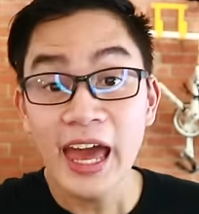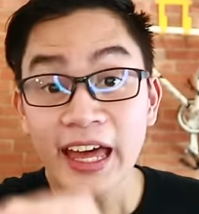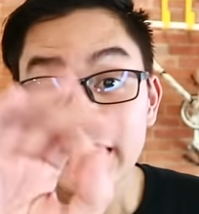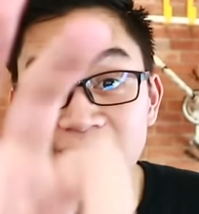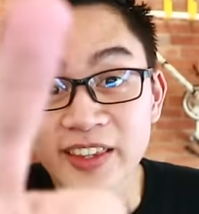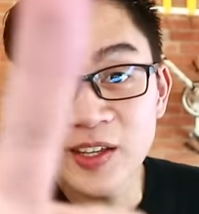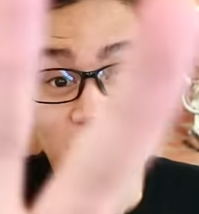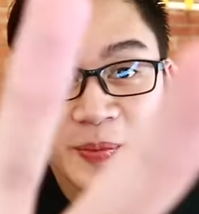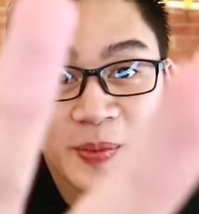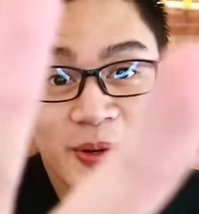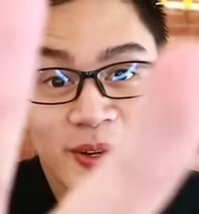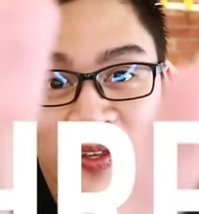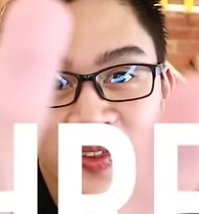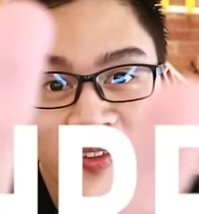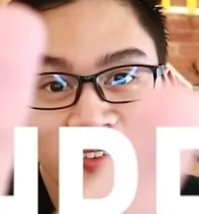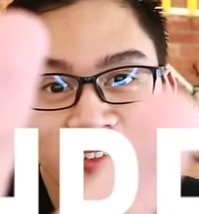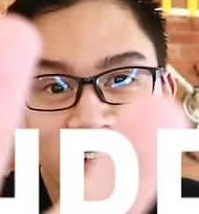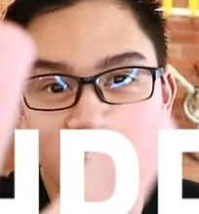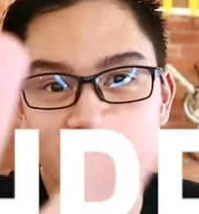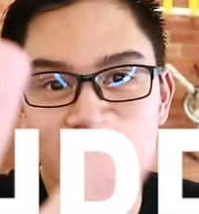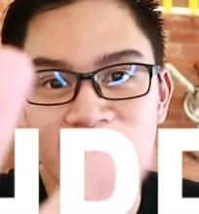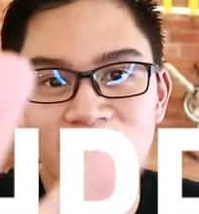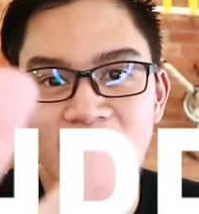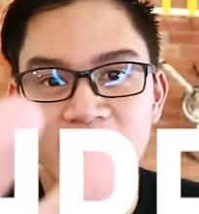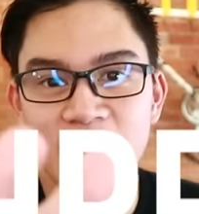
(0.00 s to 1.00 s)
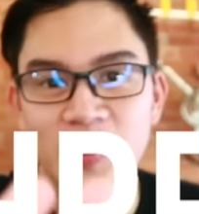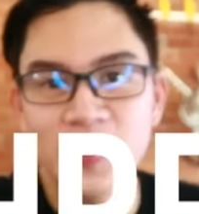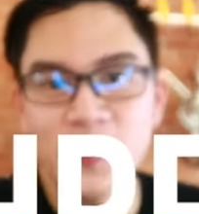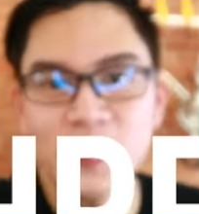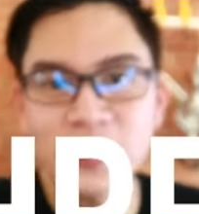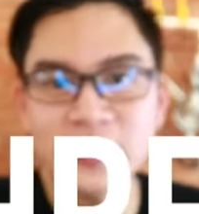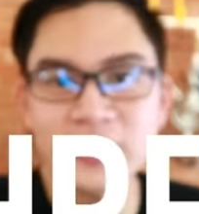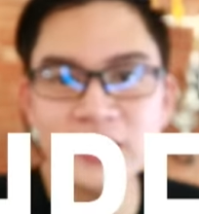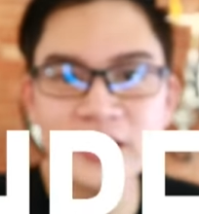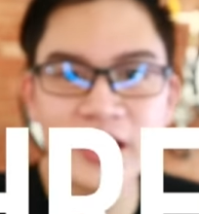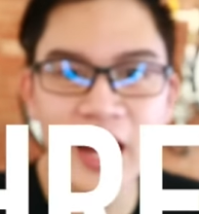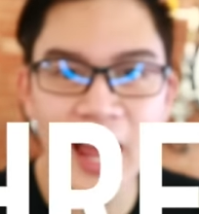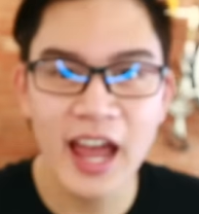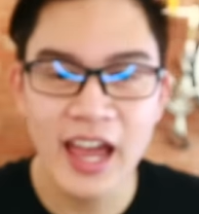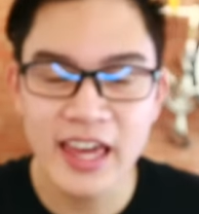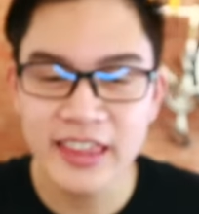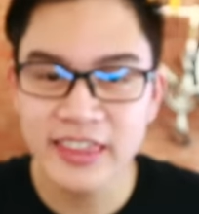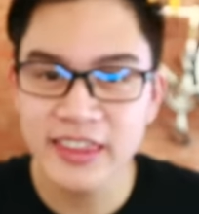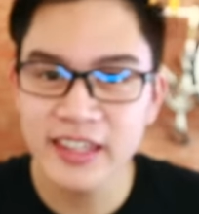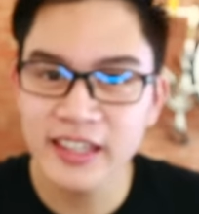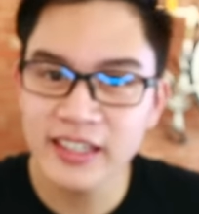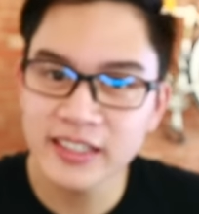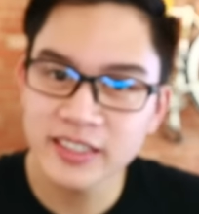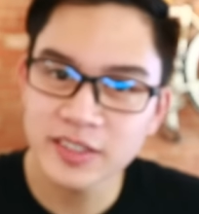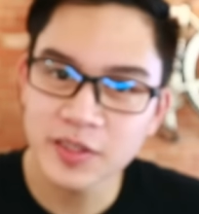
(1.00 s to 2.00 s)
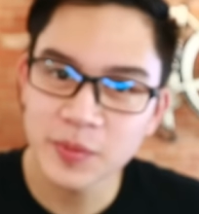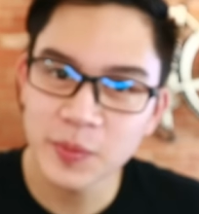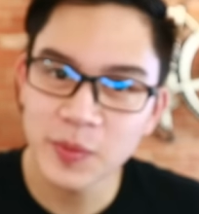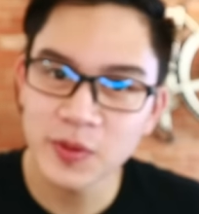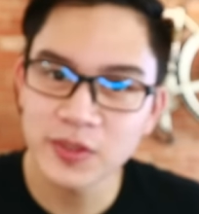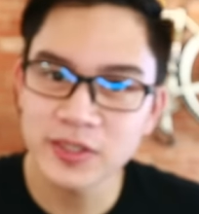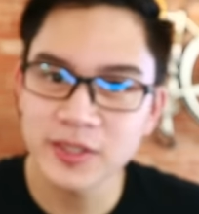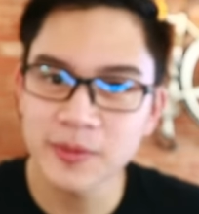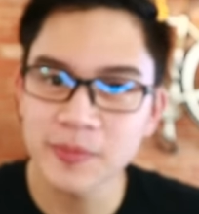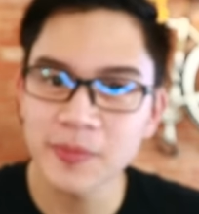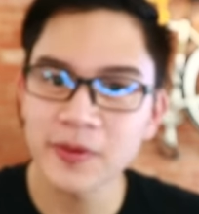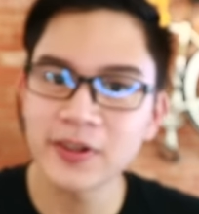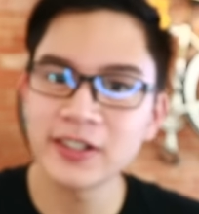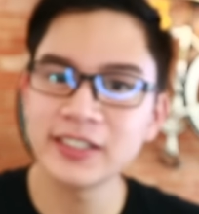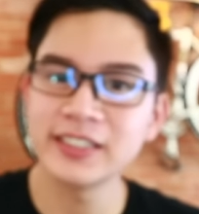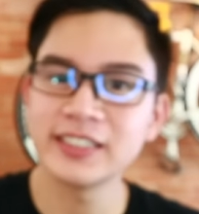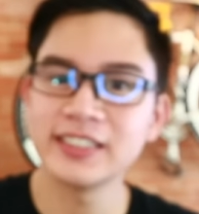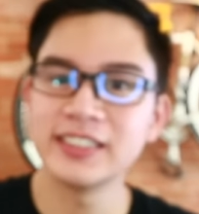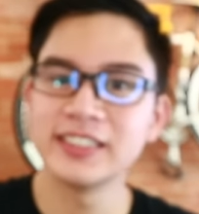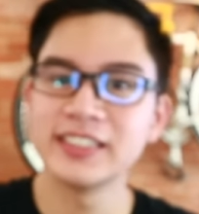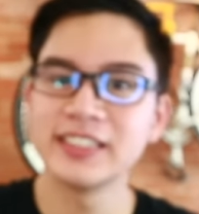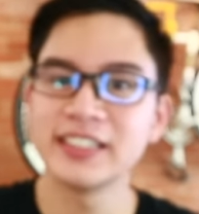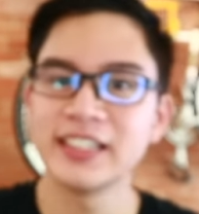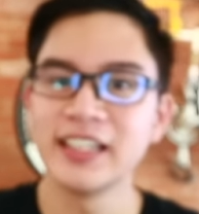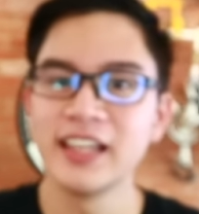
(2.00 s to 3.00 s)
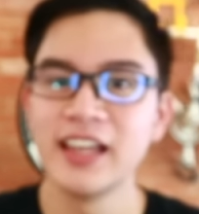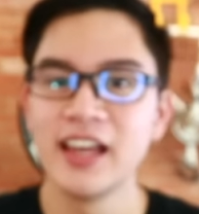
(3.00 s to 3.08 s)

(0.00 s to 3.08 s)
And number three, which I think is the most important,